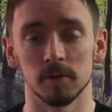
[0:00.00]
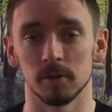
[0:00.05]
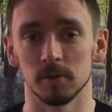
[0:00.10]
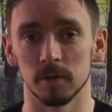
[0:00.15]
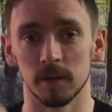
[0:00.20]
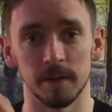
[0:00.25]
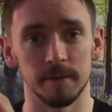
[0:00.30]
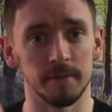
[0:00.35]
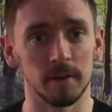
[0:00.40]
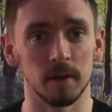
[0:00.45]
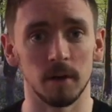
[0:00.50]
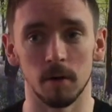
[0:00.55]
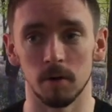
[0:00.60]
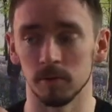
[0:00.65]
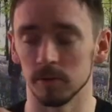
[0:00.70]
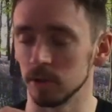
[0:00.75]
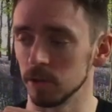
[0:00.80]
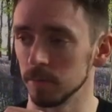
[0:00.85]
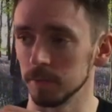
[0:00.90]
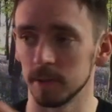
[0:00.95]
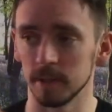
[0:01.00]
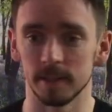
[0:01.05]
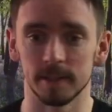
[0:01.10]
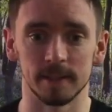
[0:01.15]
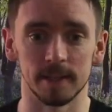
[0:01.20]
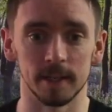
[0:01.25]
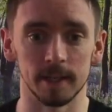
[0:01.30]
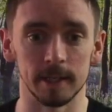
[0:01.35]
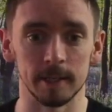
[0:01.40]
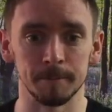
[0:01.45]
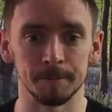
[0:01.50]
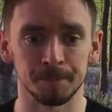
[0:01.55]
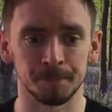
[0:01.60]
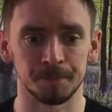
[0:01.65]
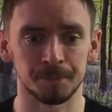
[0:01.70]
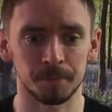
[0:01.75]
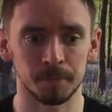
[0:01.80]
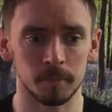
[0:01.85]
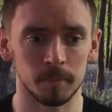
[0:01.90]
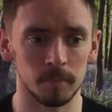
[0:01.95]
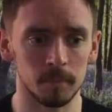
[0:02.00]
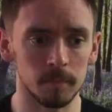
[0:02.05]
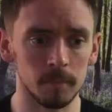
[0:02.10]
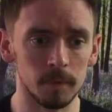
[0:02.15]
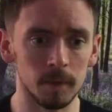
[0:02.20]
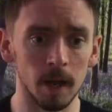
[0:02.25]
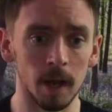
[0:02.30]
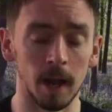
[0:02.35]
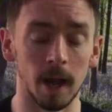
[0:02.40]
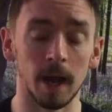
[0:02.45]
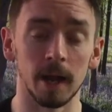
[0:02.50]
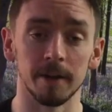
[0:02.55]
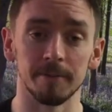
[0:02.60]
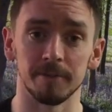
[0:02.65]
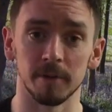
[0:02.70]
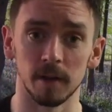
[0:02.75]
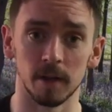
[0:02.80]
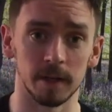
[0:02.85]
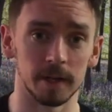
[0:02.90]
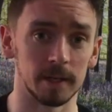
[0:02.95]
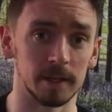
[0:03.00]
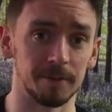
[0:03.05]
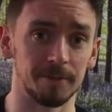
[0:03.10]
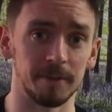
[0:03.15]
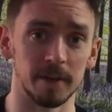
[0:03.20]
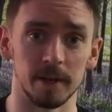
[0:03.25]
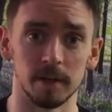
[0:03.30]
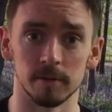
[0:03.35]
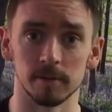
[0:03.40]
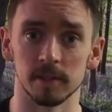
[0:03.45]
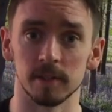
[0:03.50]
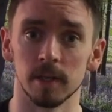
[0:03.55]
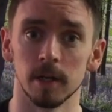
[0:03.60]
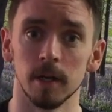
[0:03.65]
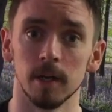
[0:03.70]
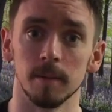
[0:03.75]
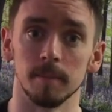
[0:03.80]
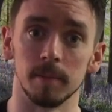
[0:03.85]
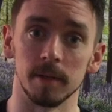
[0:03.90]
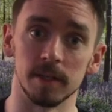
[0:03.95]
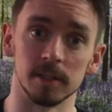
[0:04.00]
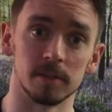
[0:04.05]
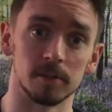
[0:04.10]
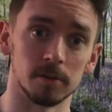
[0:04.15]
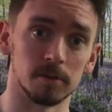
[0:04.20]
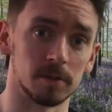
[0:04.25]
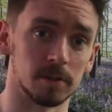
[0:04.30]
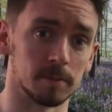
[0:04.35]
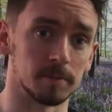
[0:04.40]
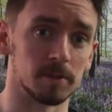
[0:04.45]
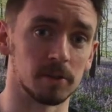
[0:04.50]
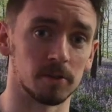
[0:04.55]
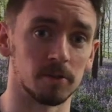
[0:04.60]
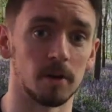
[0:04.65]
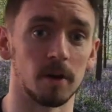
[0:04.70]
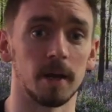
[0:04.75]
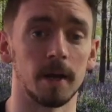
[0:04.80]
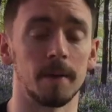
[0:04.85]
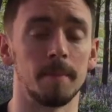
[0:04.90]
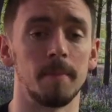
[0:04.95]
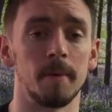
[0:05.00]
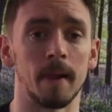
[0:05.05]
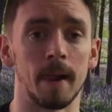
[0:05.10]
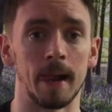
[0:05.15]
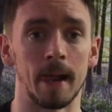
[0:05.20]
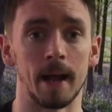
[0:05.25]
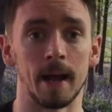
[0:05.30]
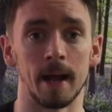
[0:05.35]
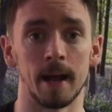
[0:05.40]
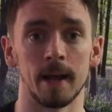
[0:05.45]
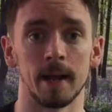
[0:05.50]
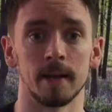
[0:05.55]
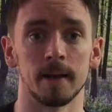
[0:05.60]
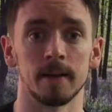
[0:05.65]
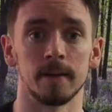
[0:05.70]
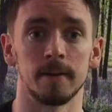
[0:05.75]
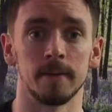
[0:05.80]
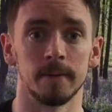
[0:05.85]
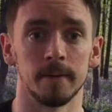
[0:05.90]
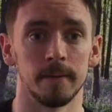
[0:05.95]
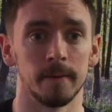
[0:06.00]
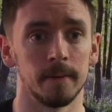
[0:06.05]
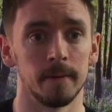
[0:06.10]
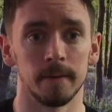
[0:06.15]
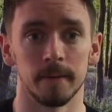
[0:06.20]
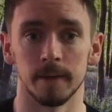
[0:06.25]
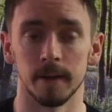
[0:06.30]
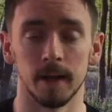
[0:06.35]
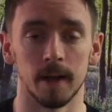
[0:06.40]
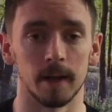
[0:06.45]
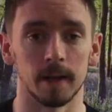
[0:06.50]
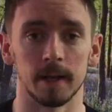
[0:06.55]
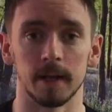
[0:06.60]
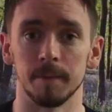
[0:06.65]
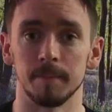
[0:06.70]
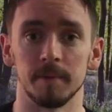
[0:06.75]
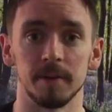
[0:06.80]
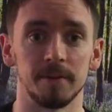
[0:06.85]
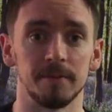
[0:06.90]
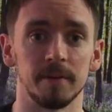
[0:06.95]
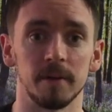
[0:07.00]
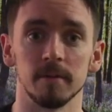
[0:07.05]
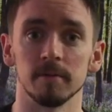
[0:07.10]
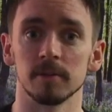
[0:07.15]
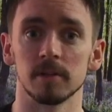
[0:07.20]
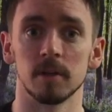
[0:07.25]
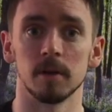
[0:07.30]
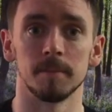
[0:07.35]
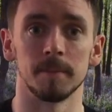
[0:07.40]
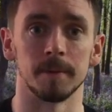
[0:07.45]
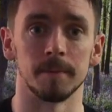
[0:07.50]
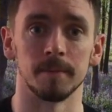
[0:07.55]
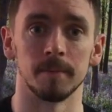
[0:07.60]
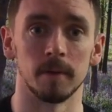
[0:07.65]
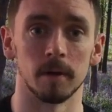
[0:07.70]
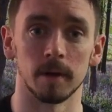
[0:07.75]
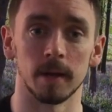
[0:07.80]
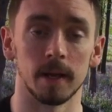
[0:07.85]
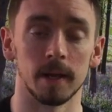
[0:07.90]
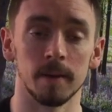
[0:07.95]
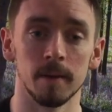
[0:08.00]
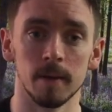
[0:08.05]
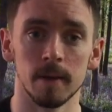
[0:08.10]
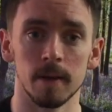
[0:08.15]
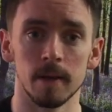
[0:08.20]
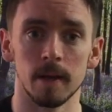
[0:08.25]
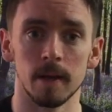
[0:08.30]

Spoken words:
So give it a go, something silly. And if you like these videos, please do subscribe, and yeah, I'll keep these videos coming, okay?